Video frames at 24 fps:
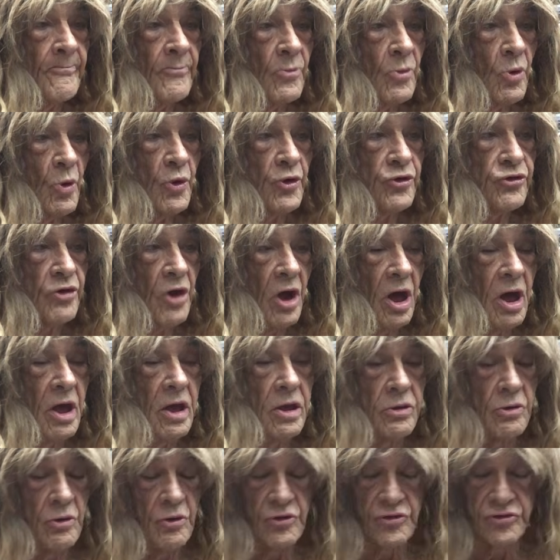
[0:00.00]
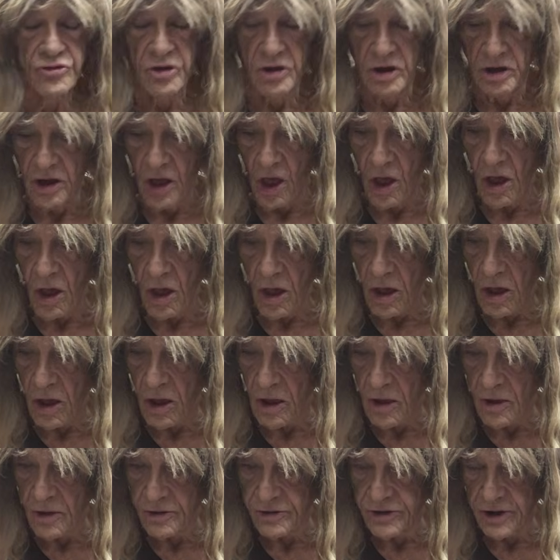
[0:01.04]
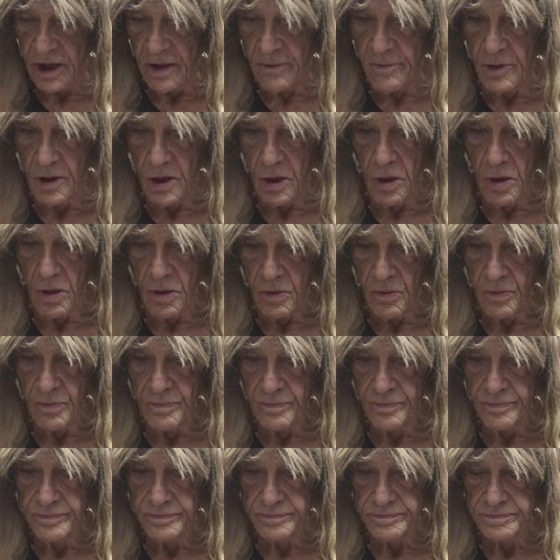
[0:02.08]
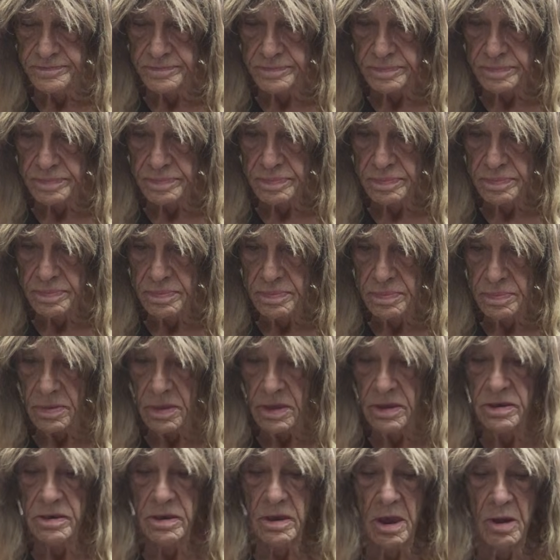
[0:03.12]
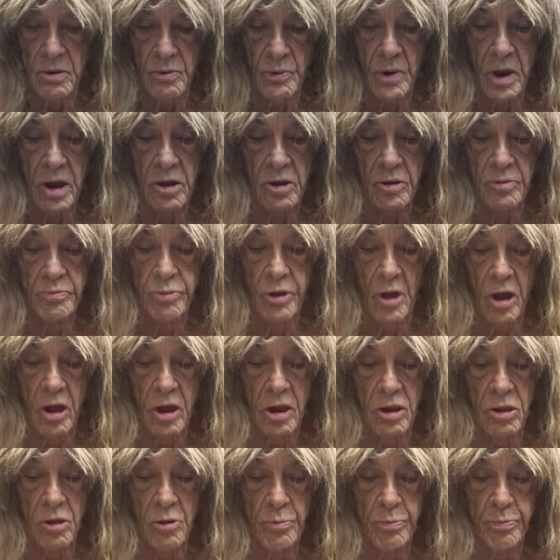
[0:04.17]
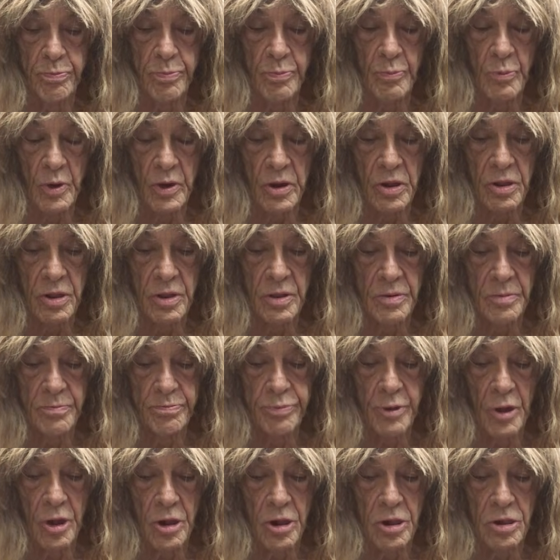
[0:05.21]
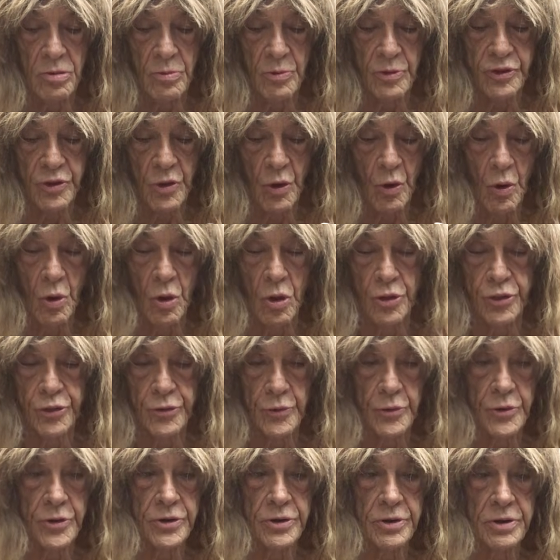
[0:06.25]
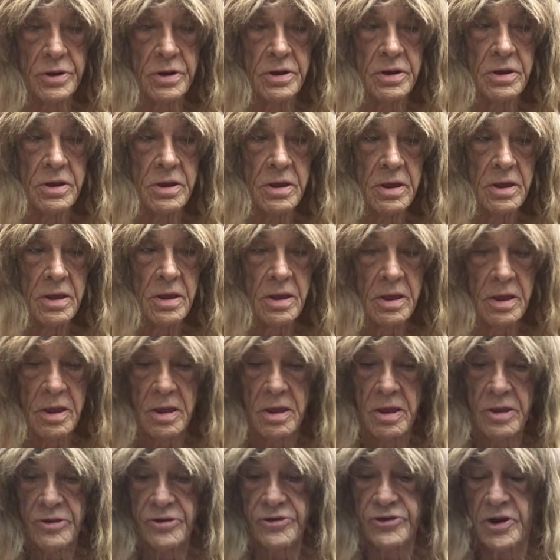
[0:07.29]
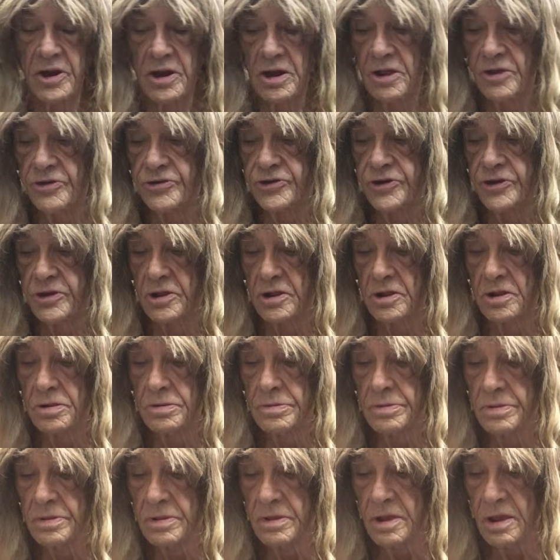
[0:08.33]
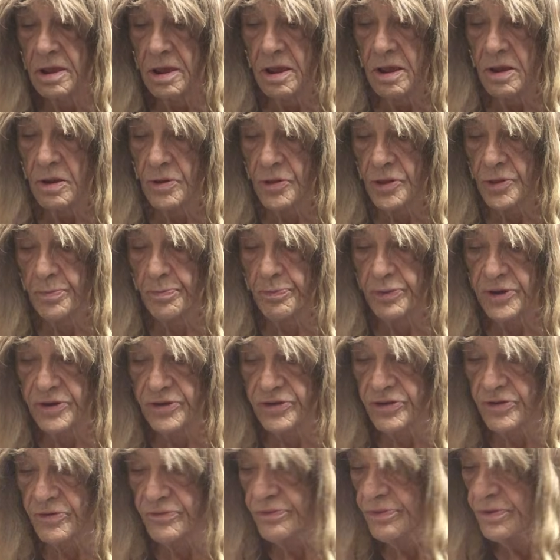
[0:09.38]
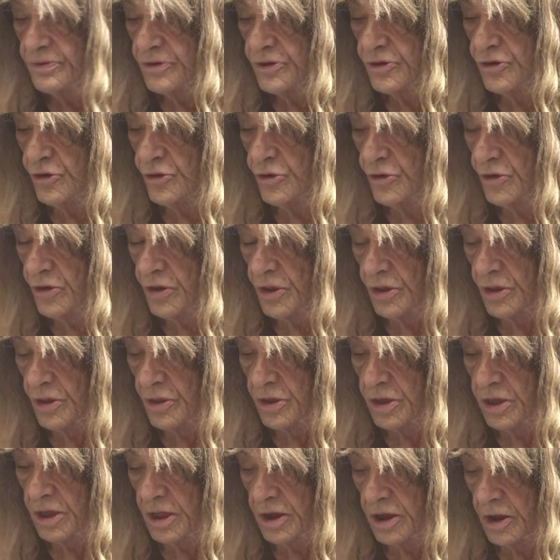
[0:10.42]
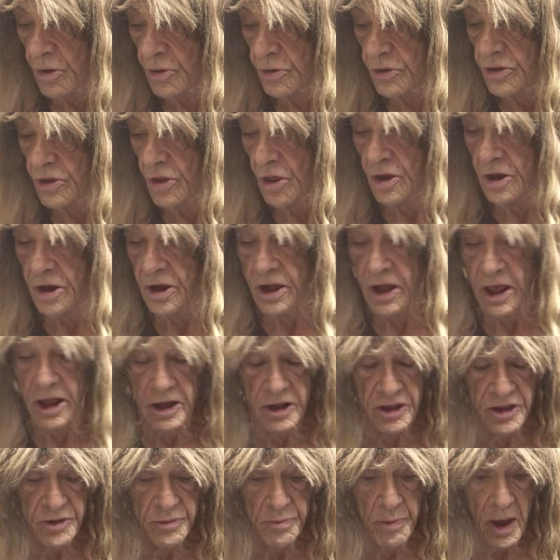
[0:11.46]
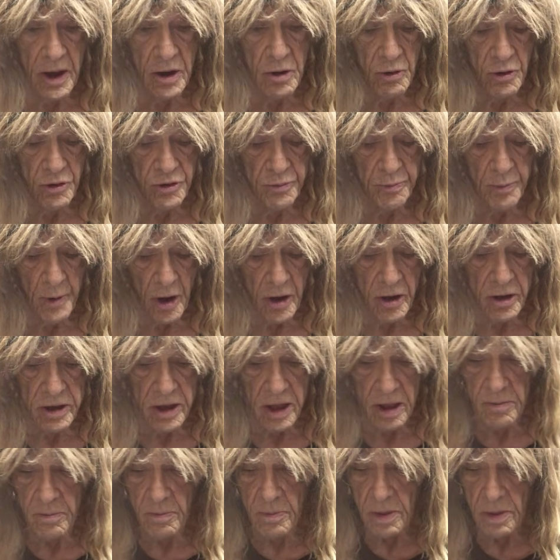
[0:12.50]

which I used a long time ago. A round hollow, a ball with a hole through it, stainless steel with a piece of cutout on it and a spiral spark gap.